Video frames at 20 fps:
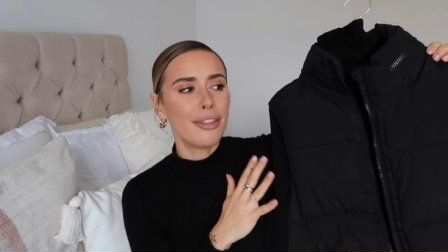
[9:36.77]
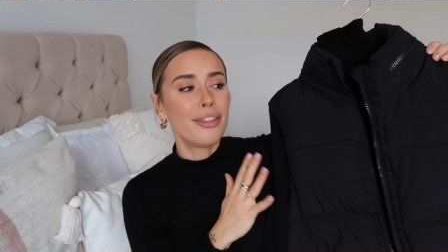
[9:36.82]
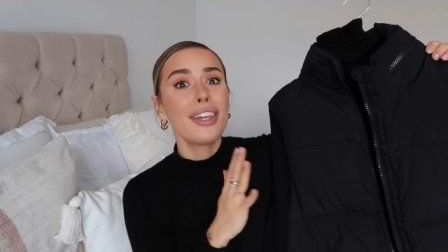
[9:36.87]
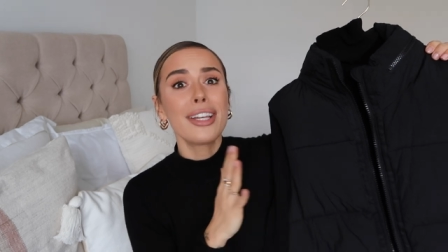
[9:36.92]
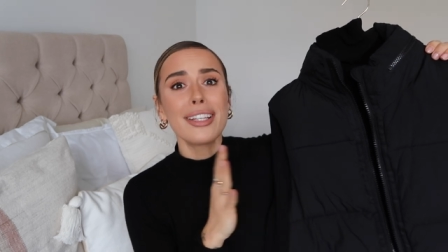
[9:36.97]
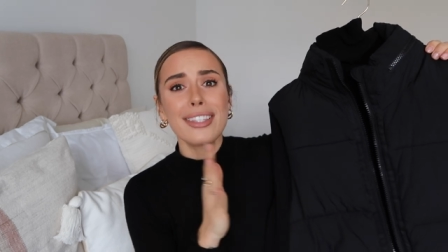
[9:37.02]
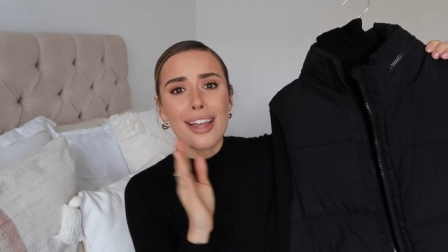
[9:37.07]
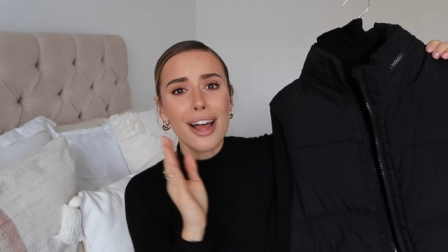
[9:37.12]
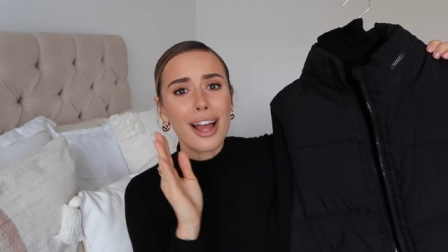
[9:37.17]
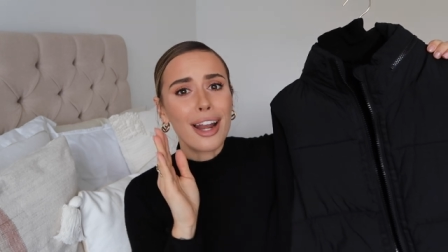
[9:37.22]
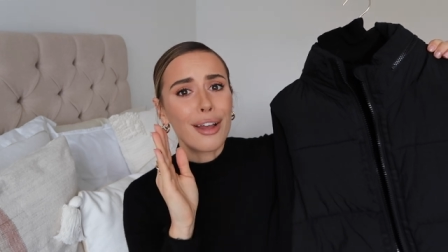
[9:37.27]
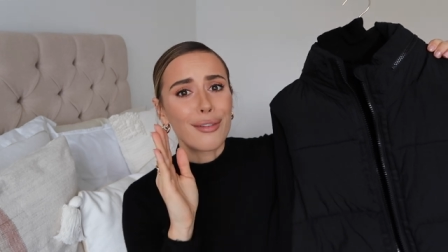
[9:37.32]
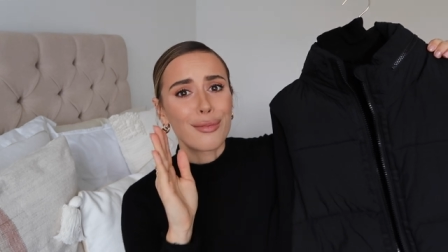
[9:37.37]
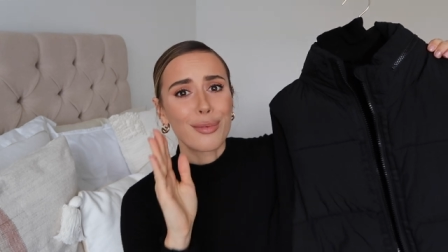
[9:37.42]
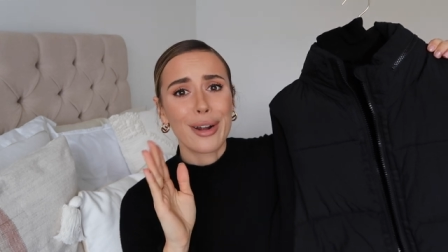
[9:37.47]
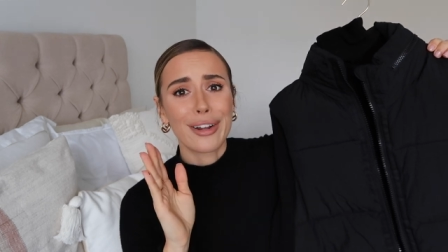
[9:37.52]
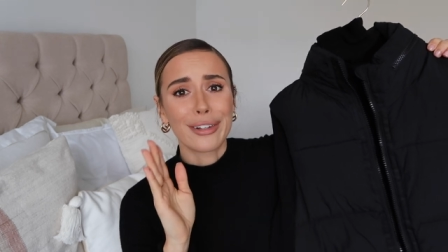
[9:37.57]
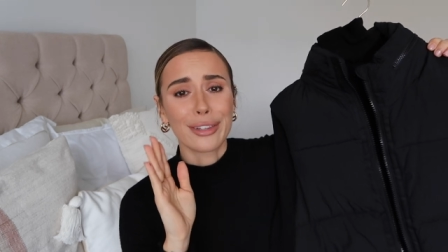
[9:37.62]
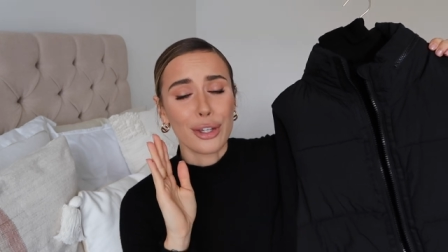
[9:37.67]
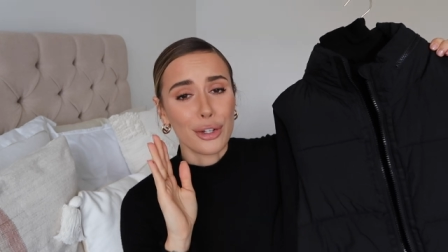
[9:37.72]
things that I love
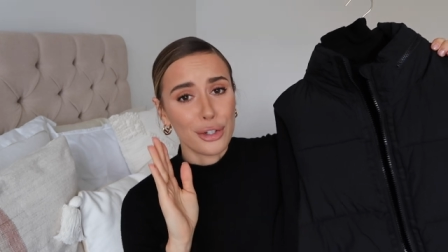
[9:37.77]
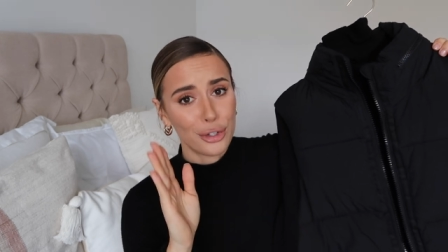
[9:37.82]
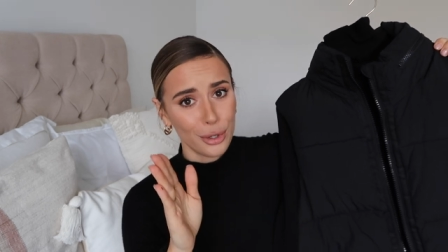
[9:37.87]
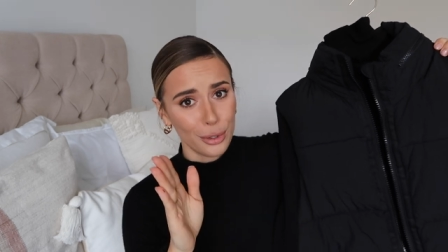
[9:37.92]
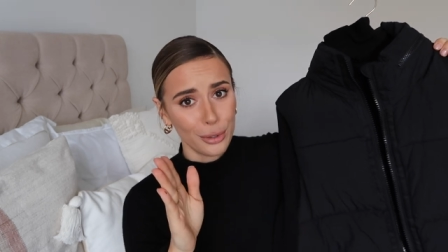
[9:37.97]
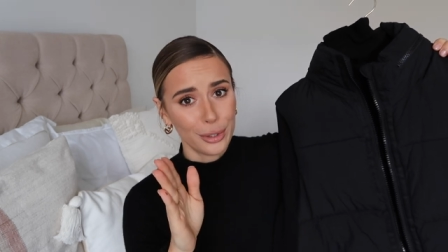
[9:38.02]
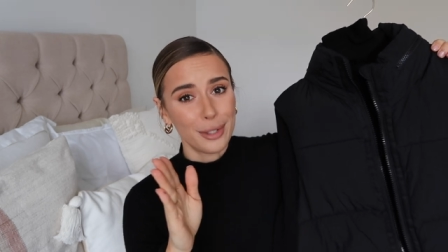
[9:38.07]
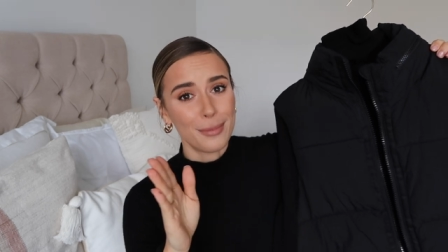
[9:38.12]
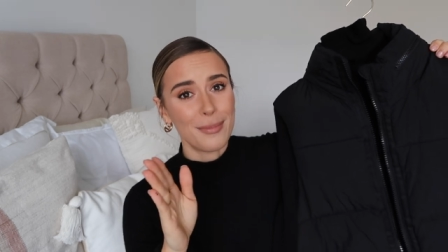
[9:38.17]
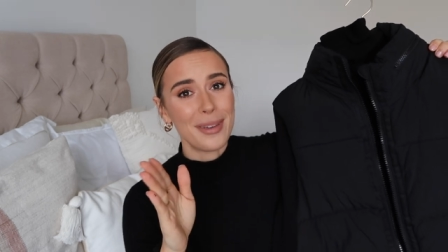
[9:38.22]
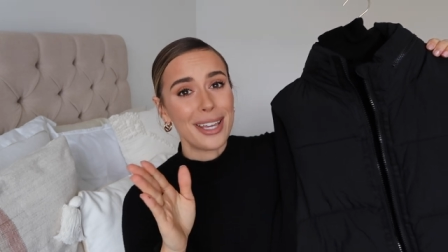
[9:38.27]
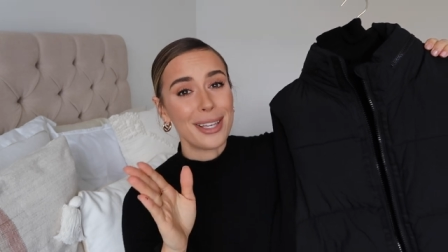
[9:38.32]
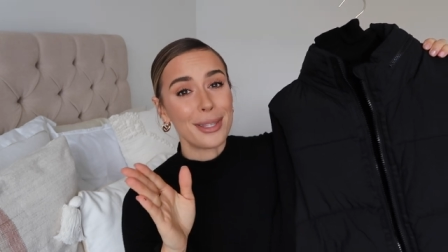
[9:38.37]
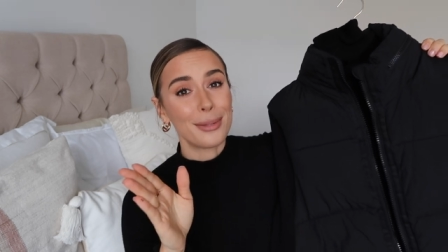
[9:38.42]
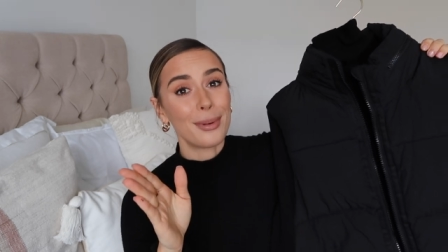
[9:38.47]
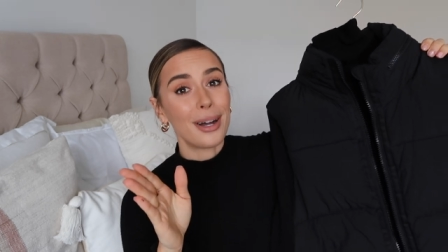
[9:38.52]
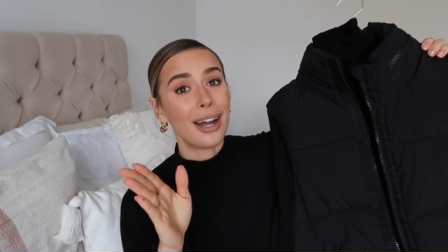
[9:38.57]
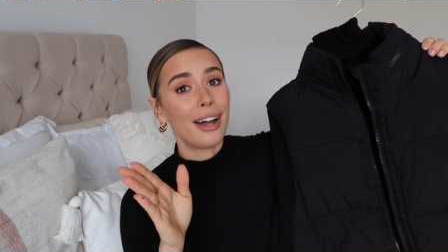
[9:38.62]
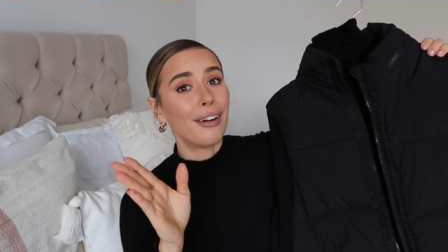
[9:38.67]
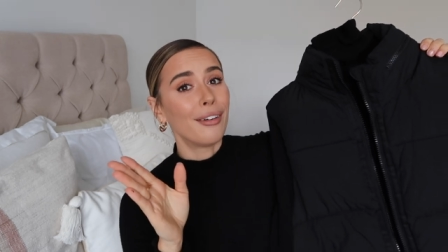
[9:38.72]
wearing that shocked me
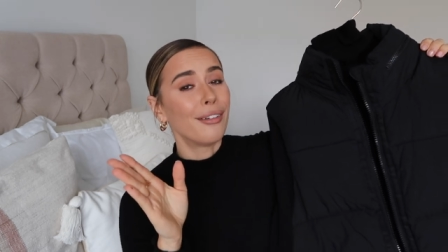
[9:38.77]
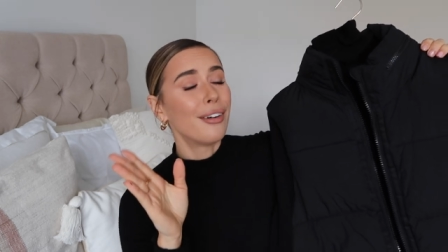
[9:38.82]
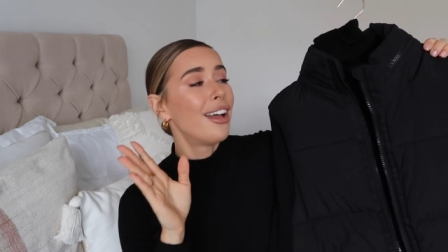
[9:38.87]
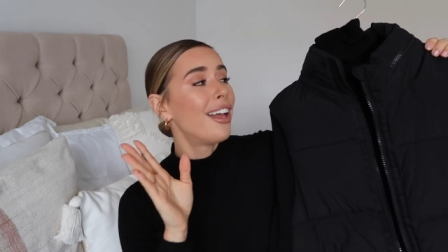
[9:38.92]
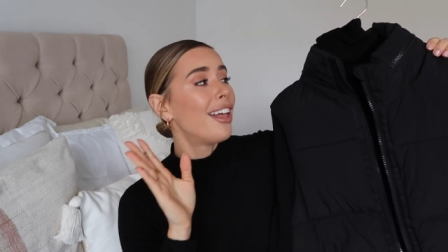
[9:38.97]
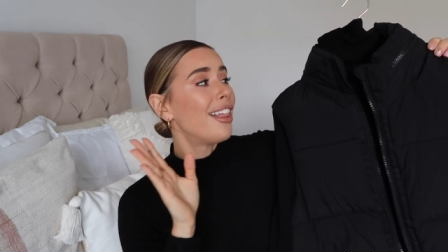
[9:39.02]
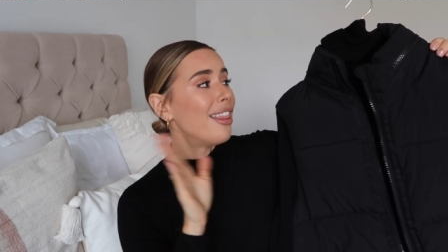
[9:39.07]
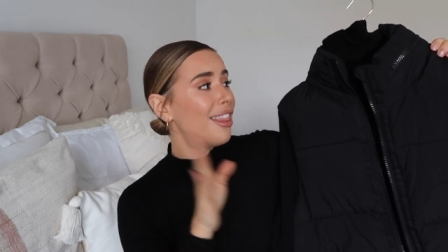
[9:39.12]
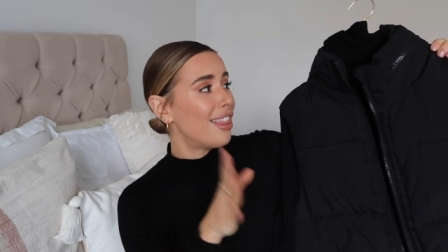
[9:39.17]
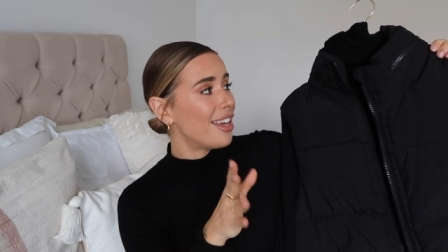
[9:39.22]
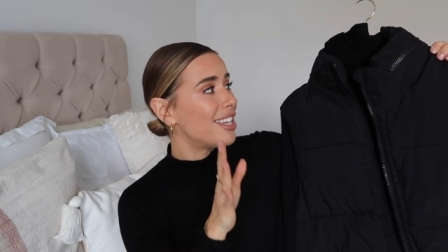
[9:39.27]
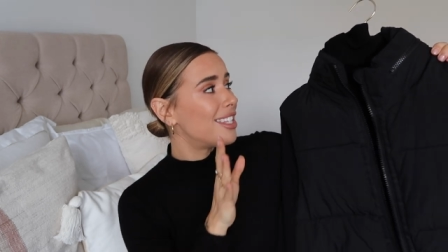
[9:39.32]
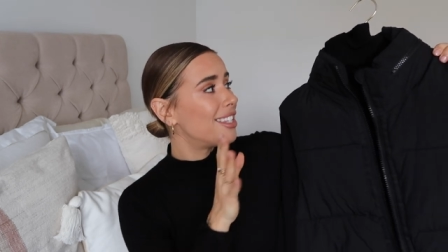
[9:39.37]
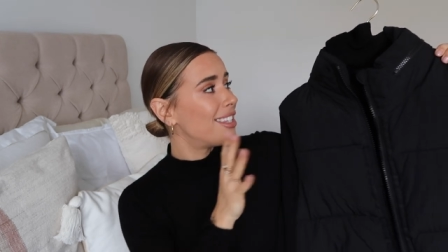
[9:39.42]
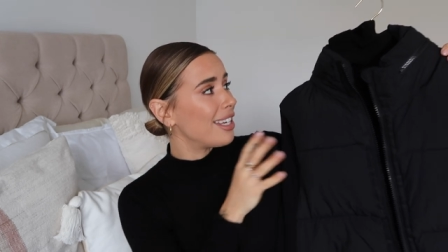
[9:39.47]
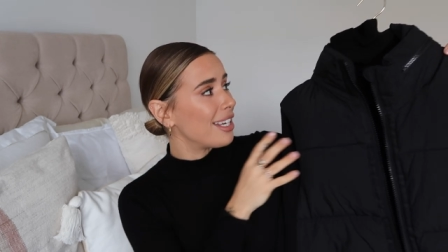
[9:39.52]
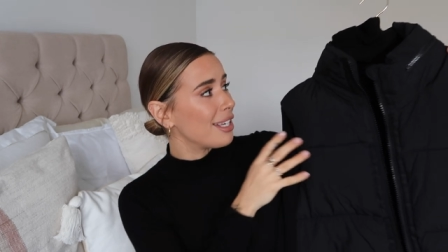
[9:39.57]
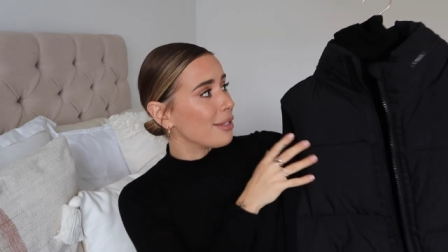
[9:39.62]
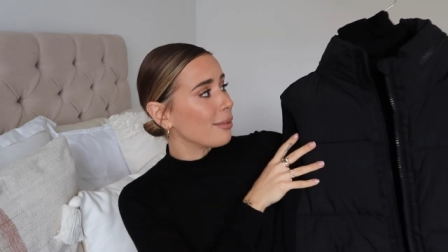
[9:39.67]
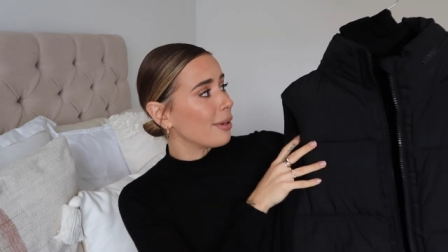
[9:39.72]
as well
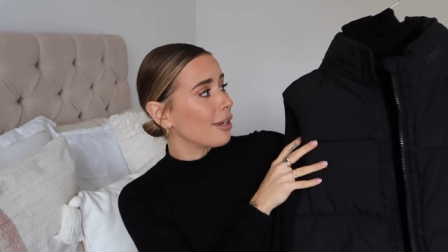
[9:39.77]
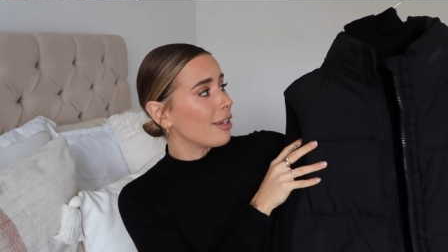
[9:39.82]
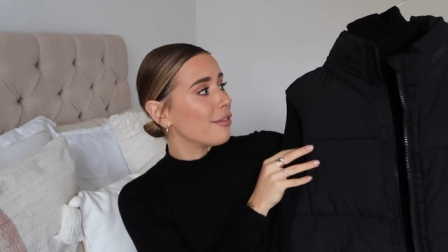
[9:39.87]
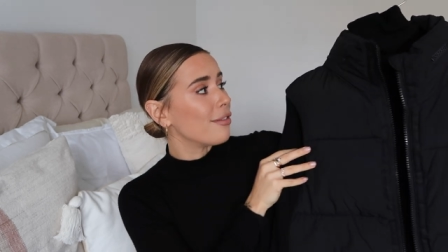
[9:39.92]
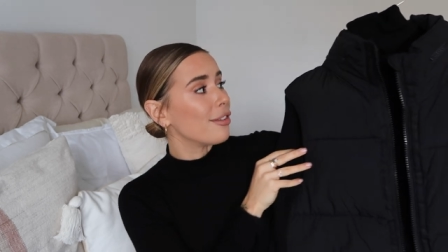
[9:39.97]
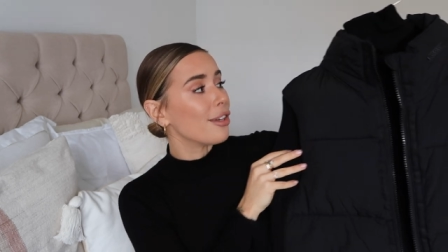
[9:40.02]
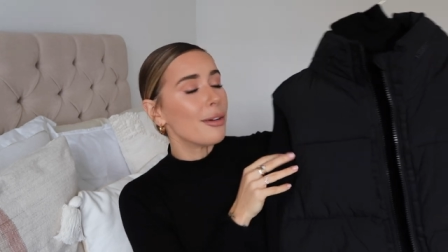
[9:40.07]
this is one of